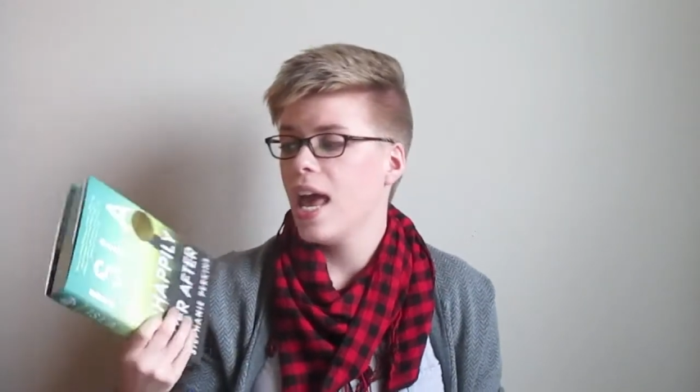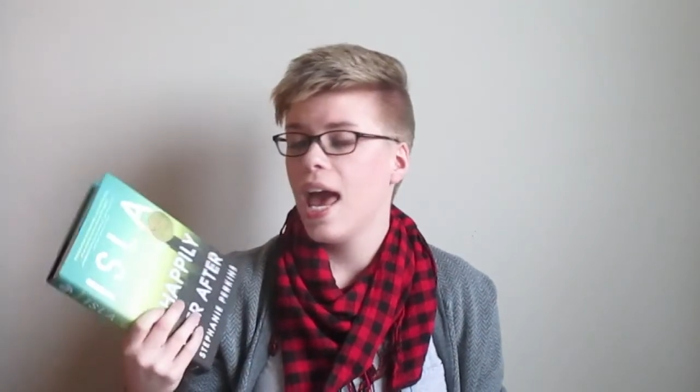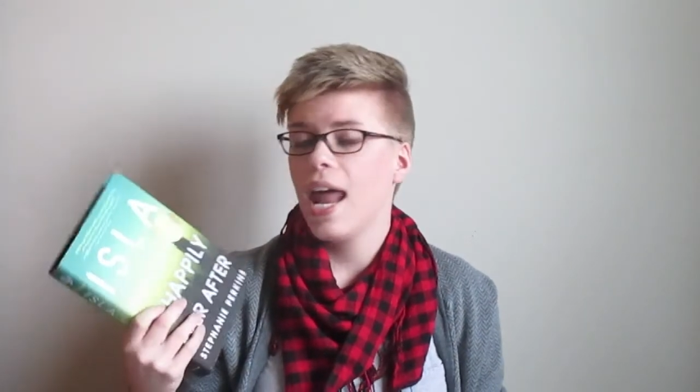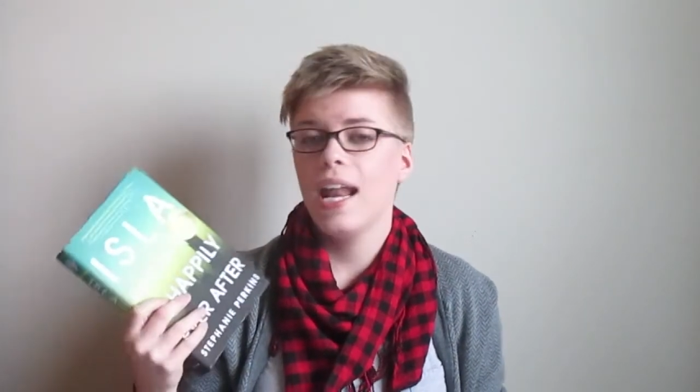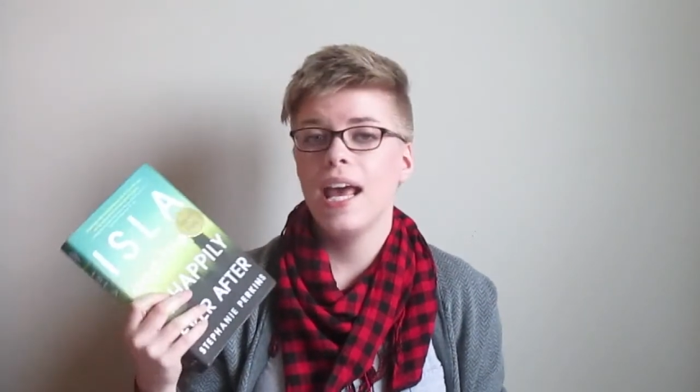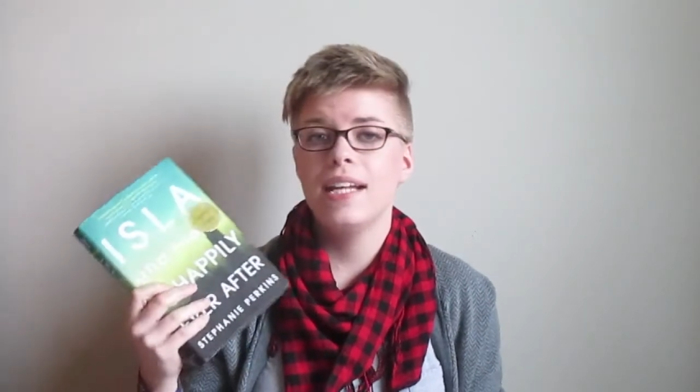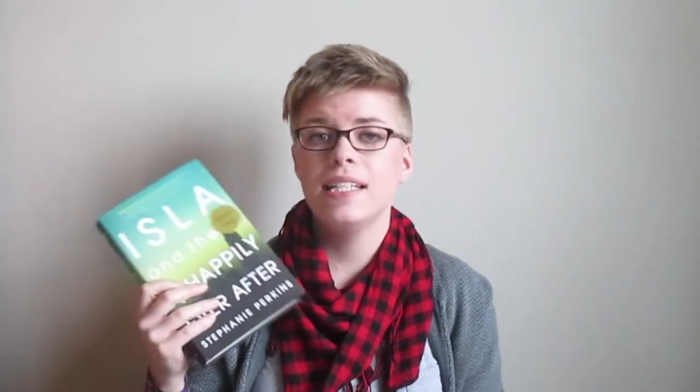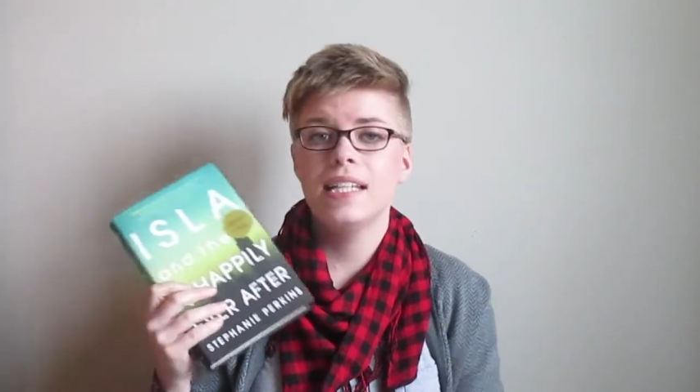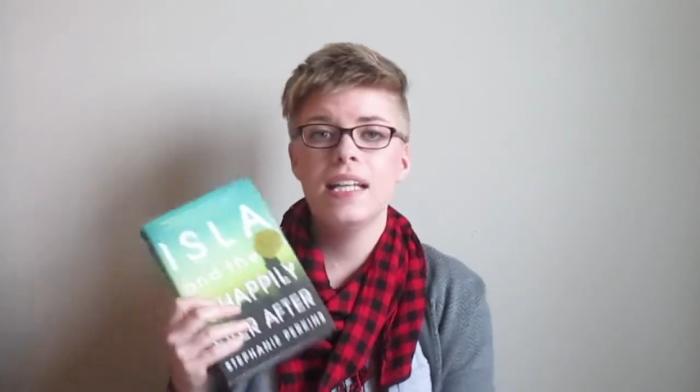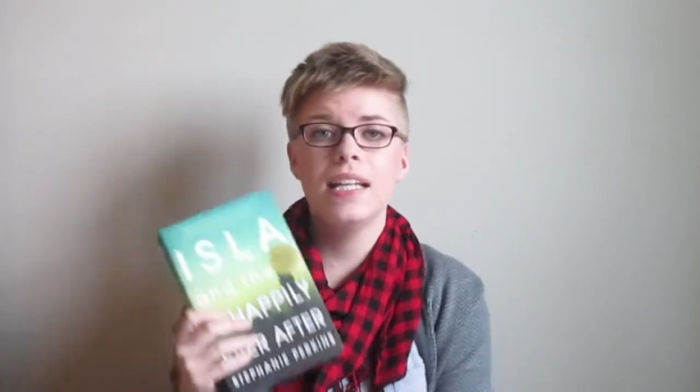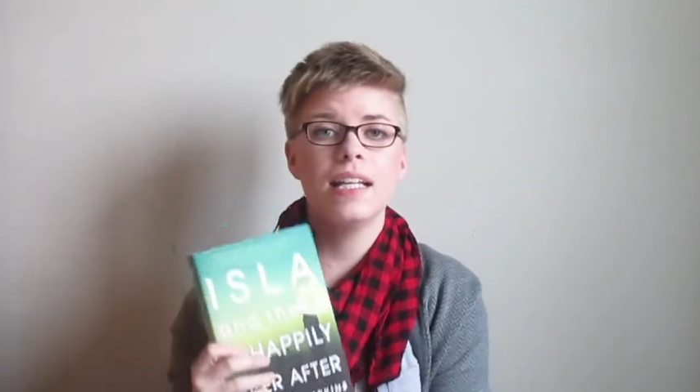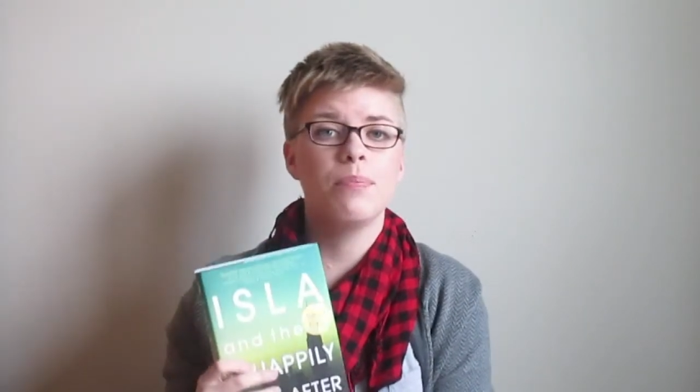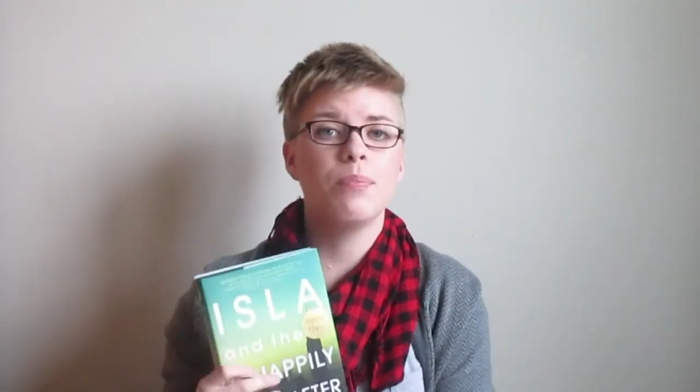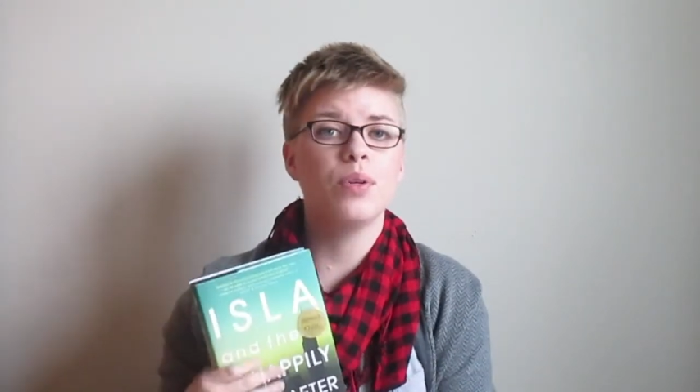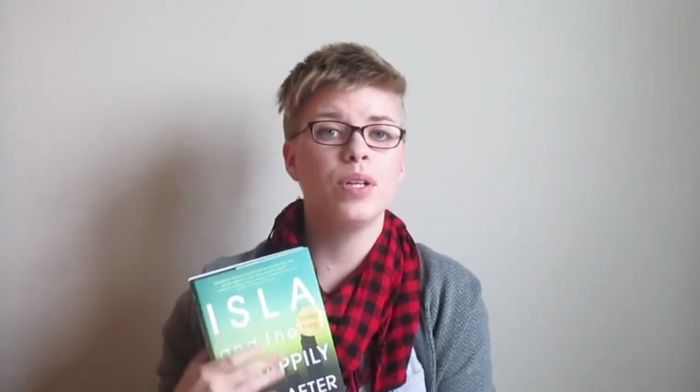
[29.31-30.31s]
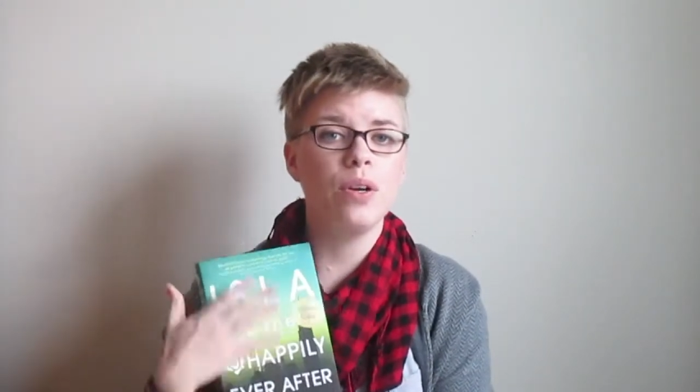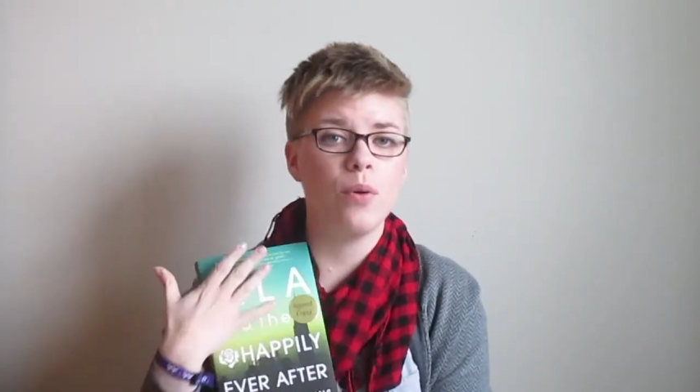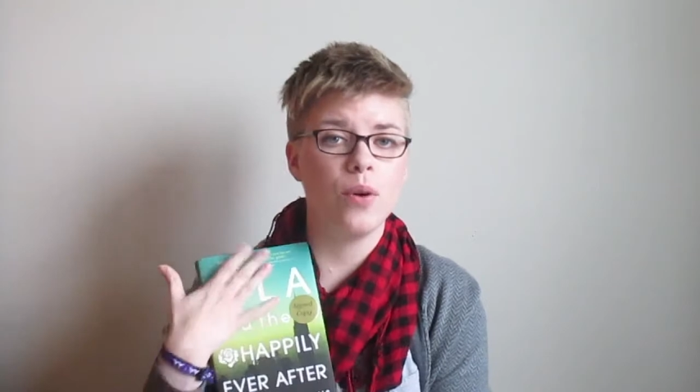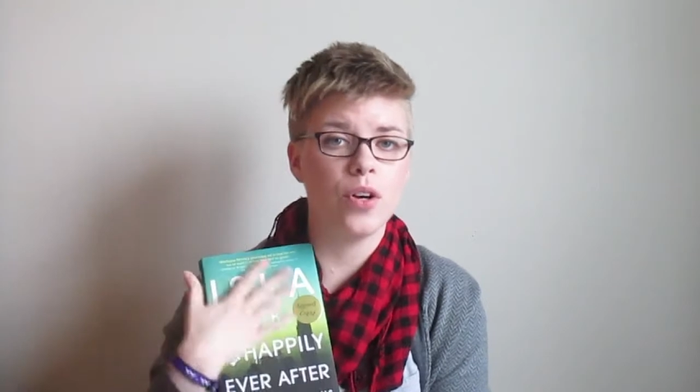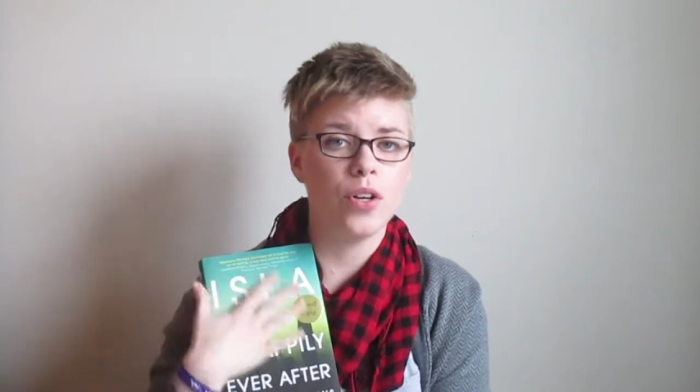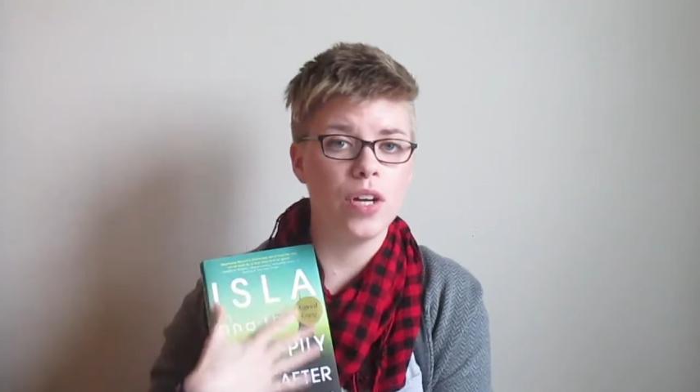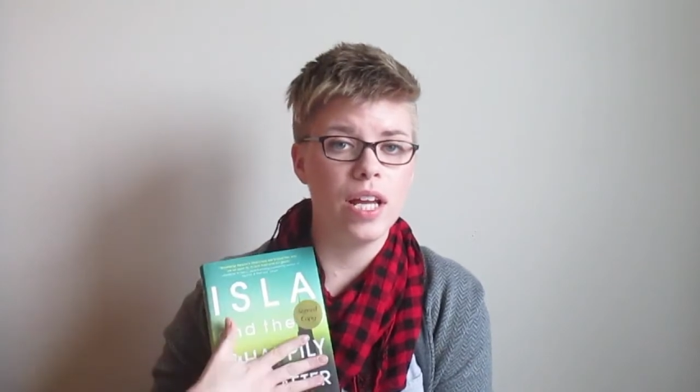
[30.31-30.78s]
and I did
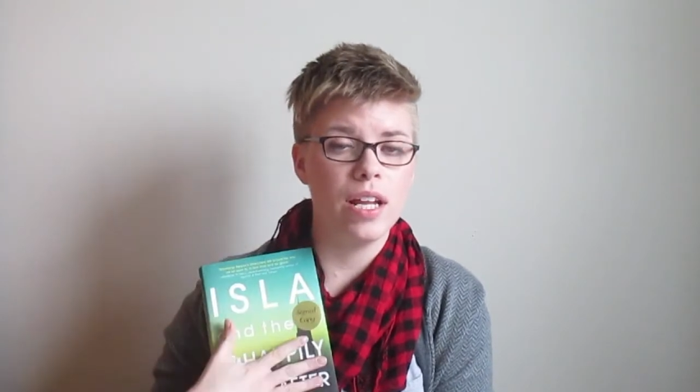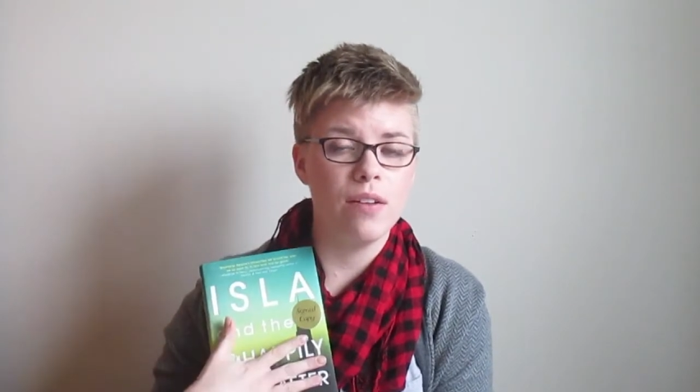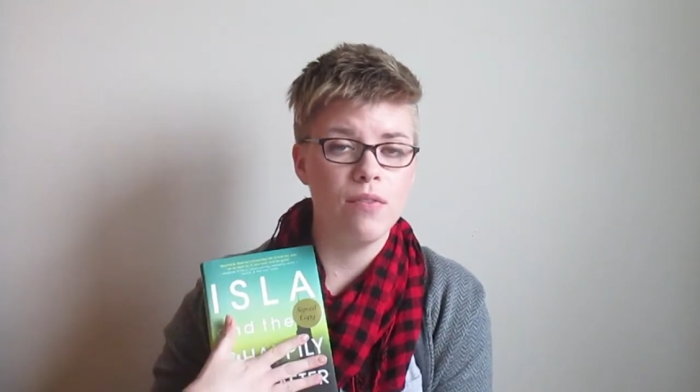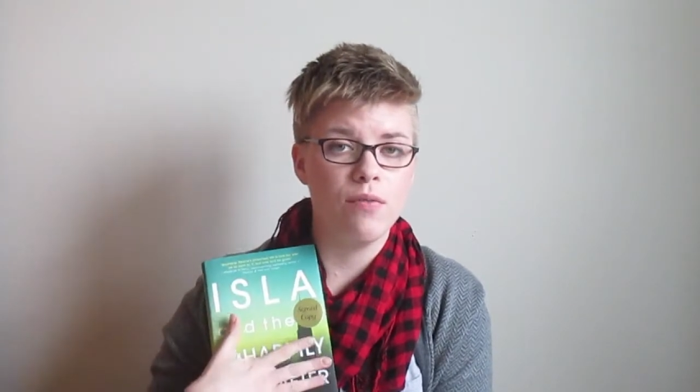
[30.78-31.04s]
pre-order it